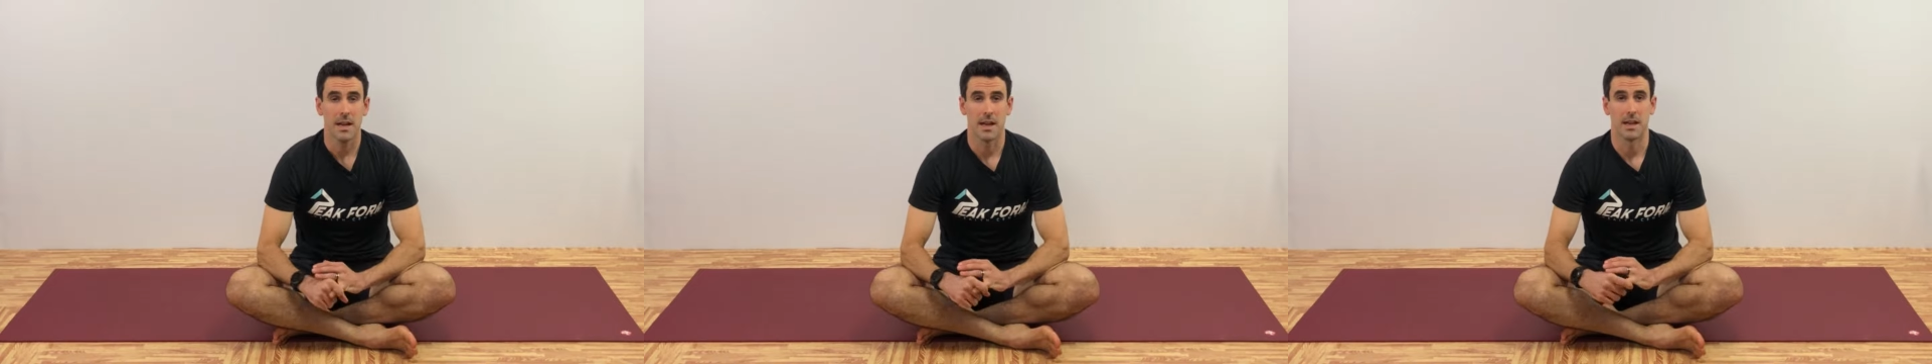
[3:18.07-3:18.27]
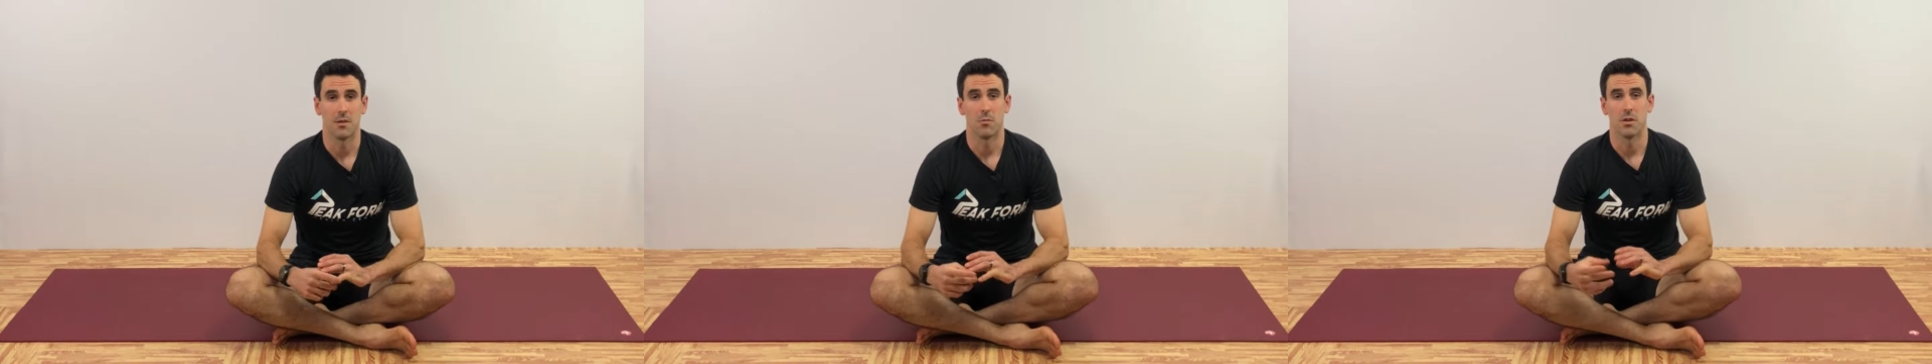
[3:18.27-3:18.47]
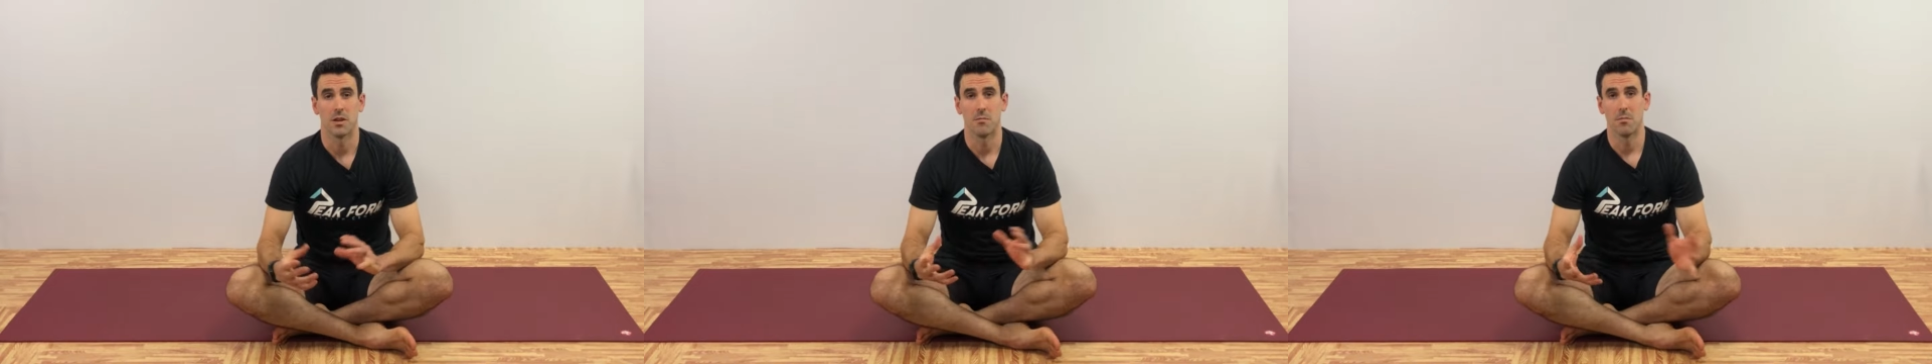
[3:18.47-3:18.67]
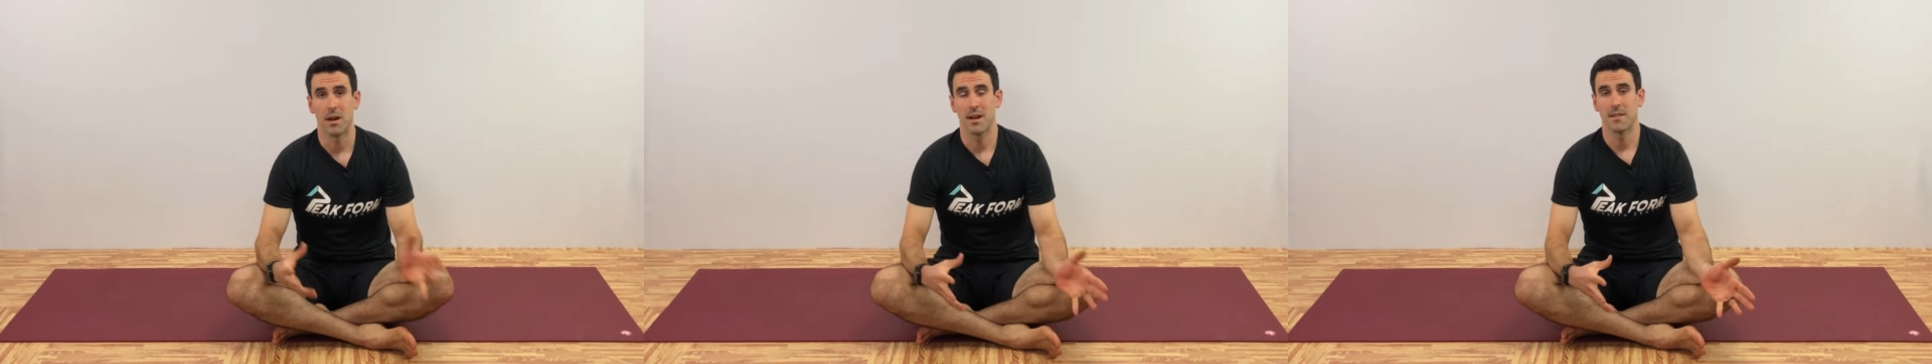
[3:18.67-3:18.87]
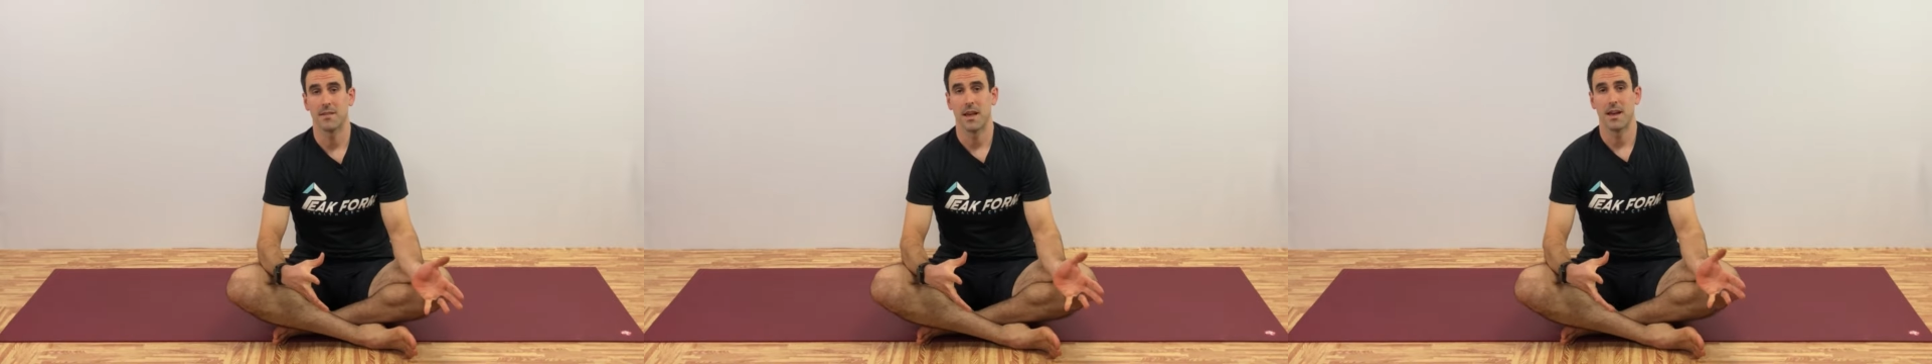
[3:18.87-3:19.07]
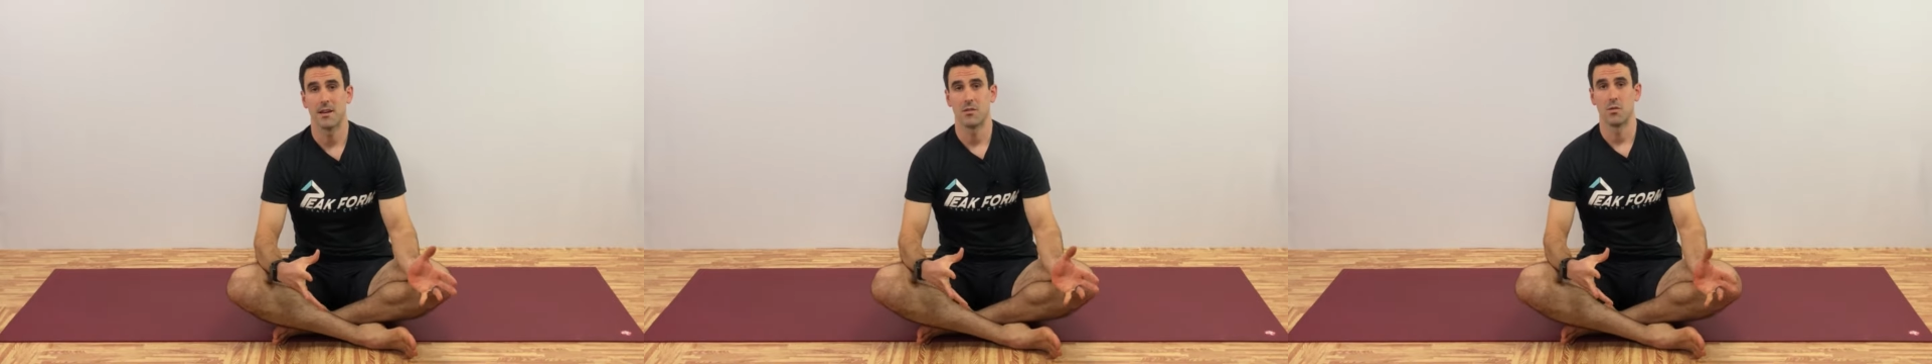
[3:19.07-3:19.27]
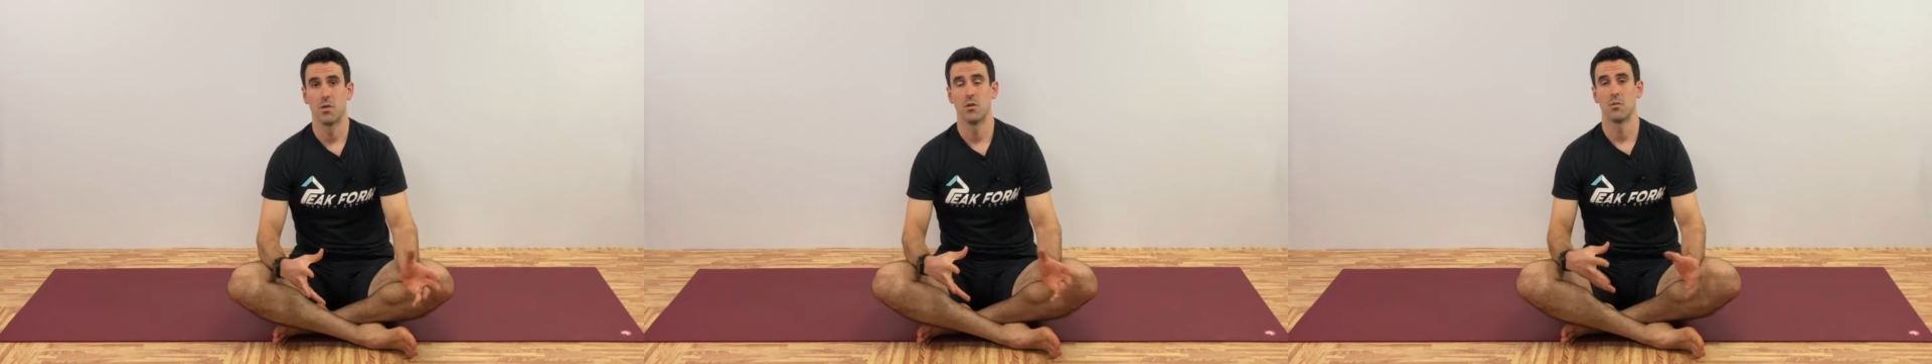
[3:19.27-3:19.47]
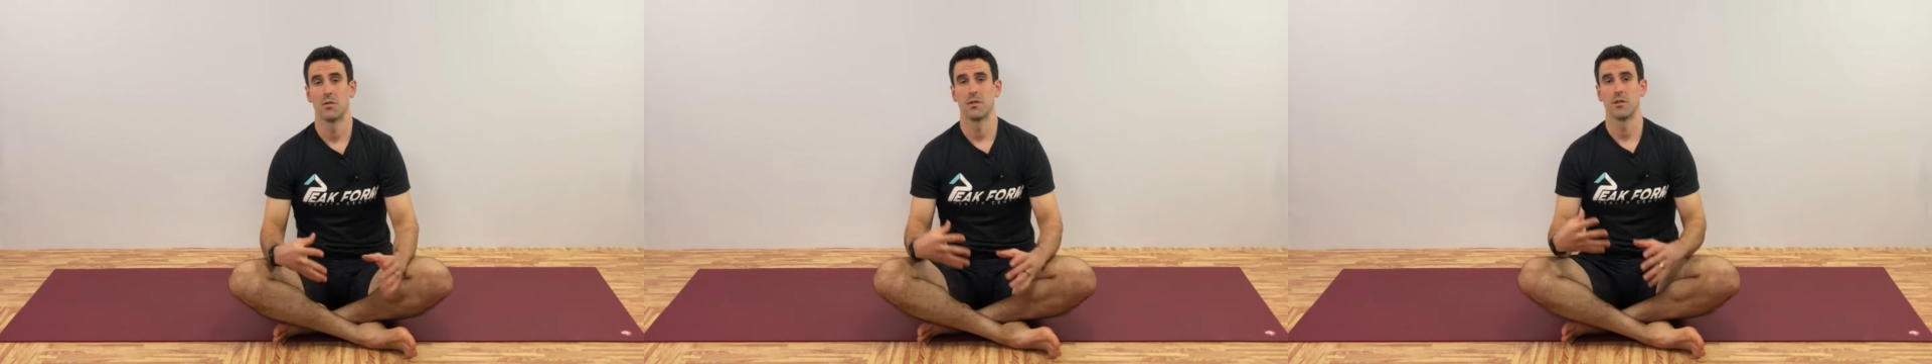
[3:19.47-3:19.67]
And when you combine that
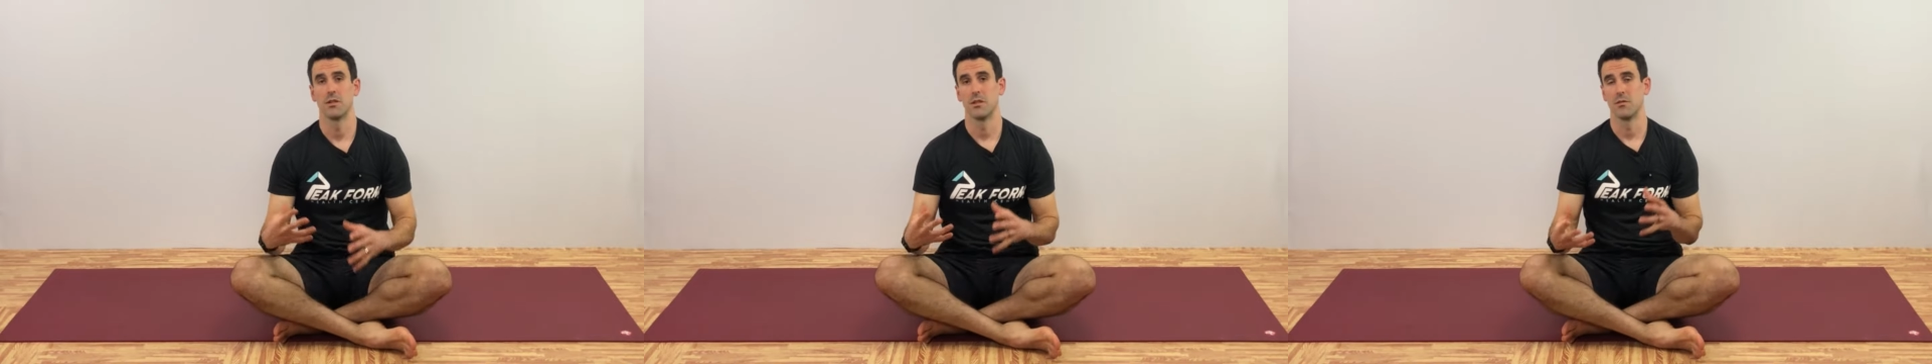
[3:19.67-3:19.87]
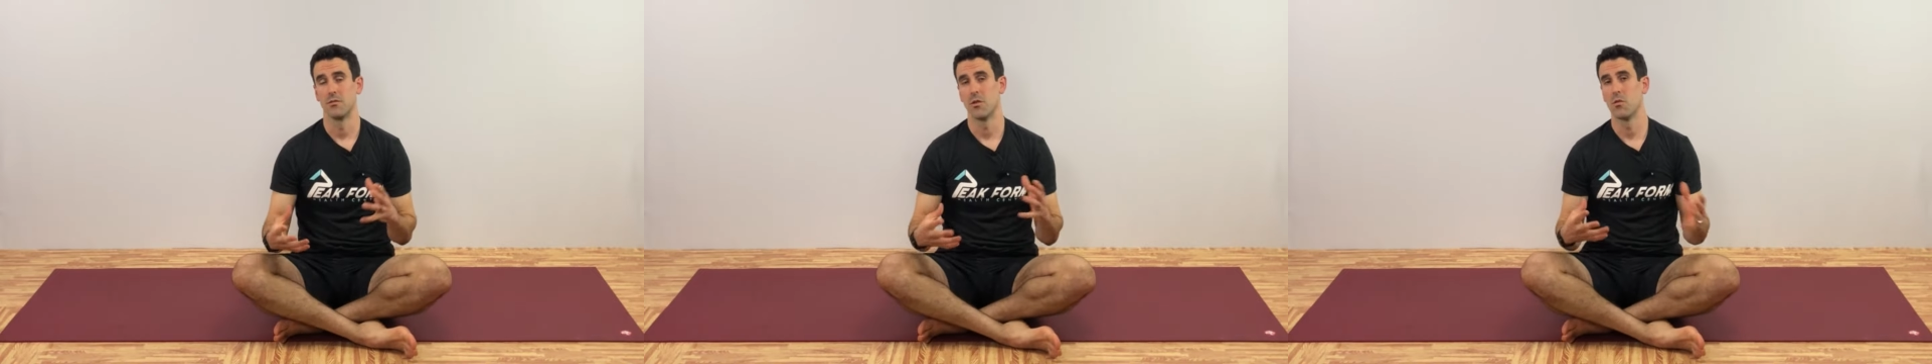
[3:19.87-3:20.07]
with a good